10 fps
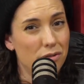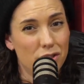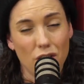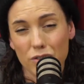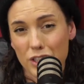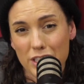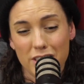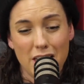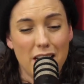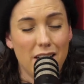So
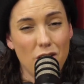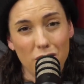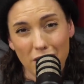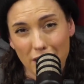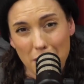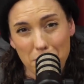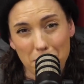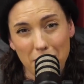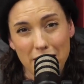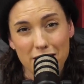just go look it up,
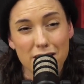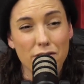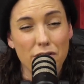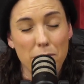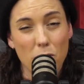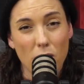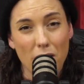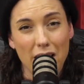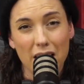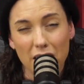please. It's in
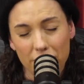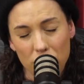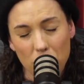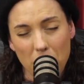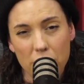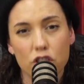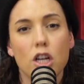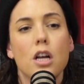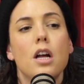February. I love you so much.